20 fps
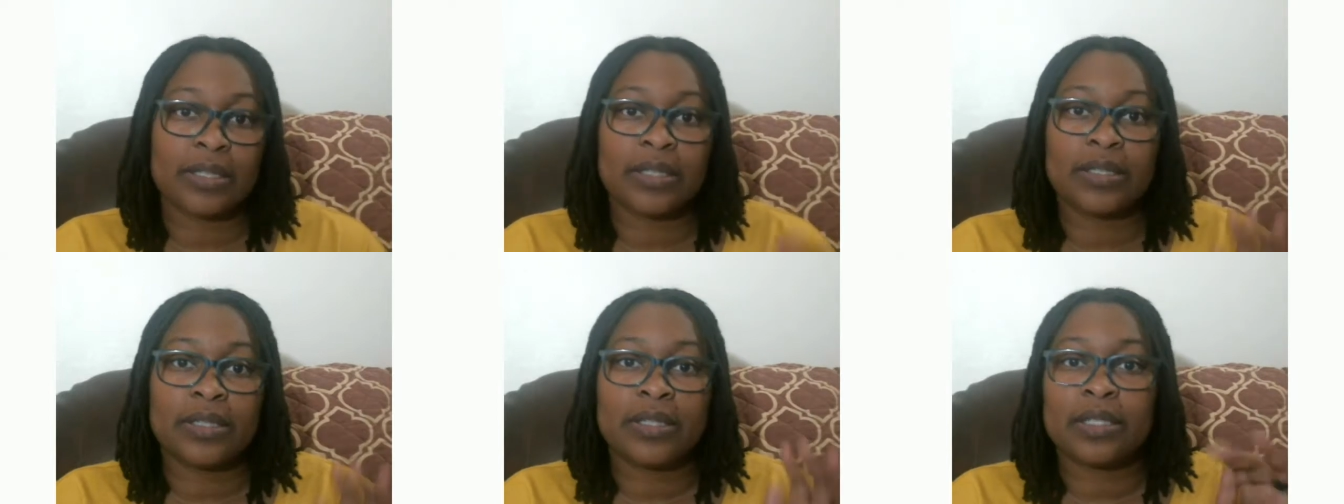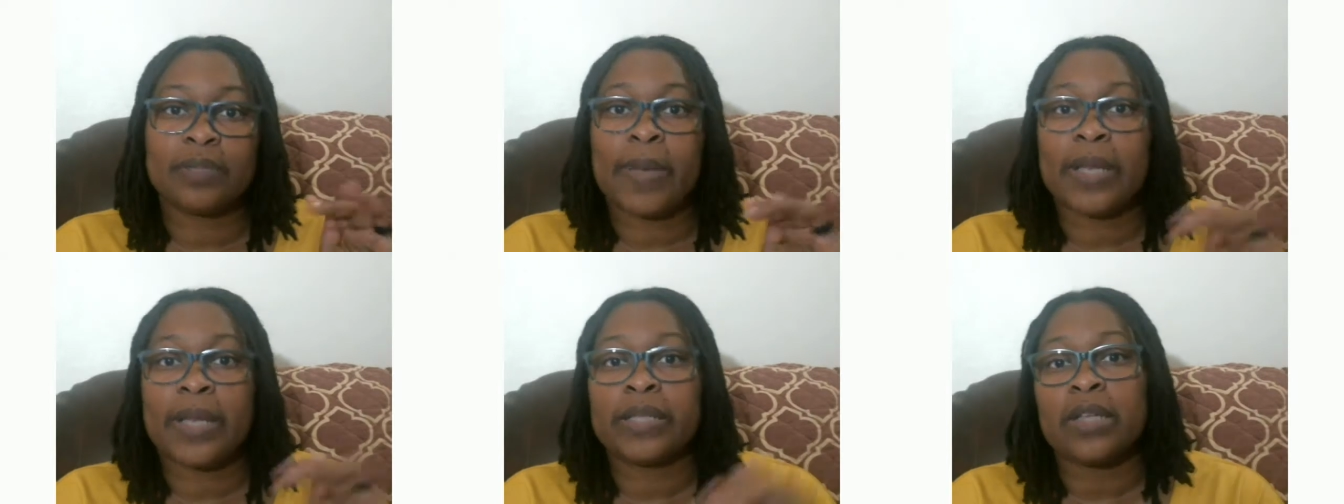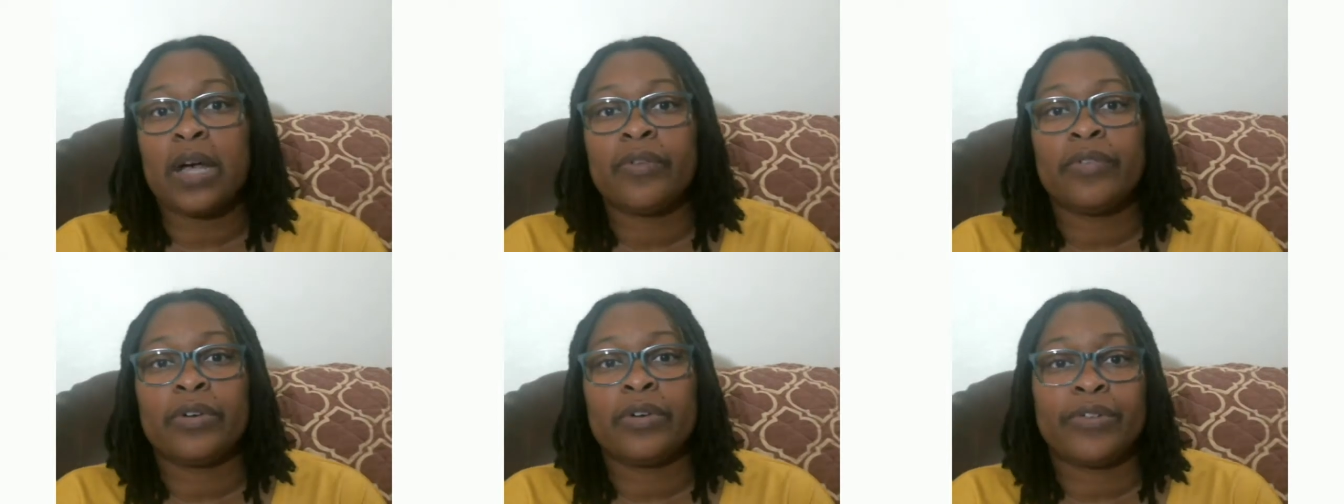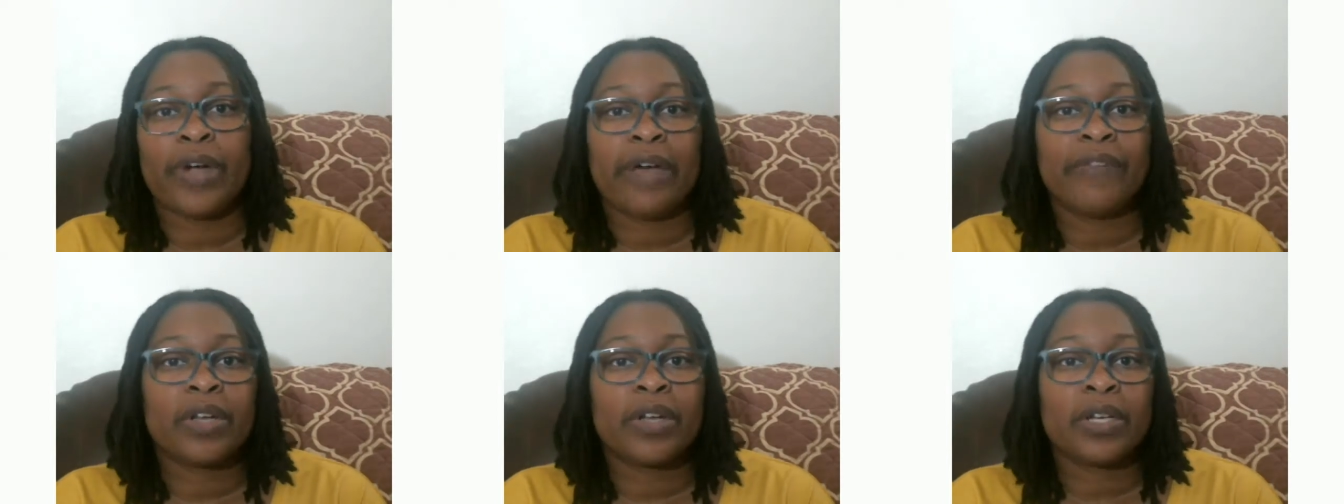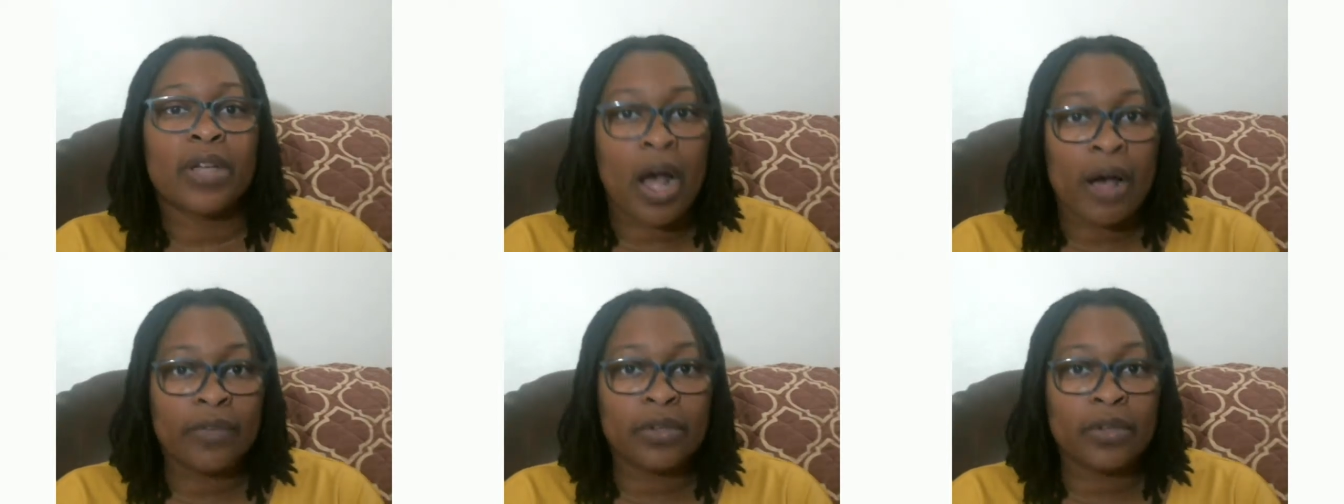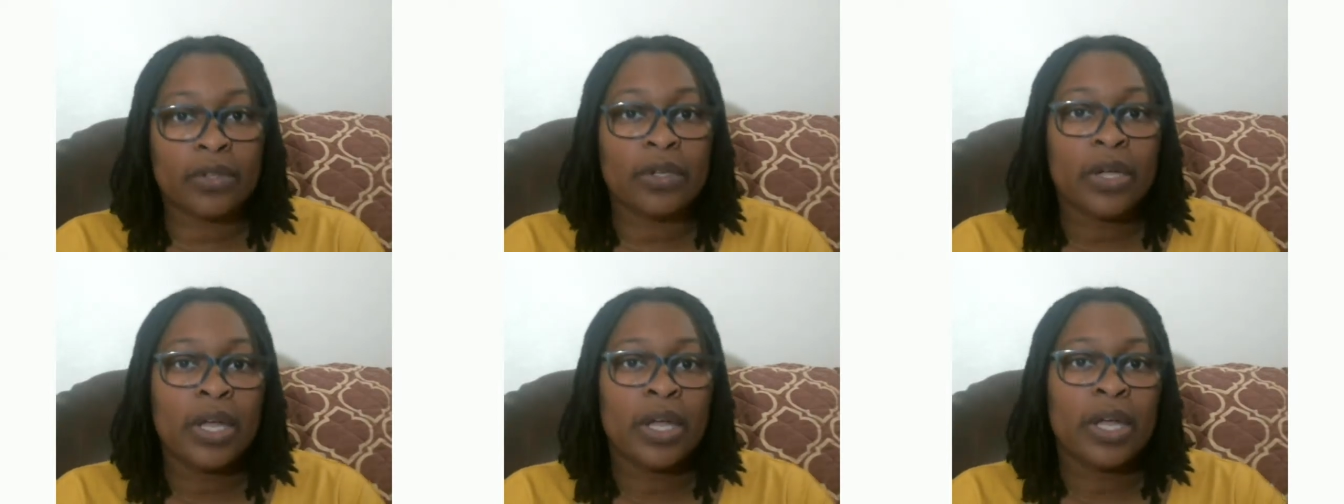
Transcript: And this is based off a graphic novel.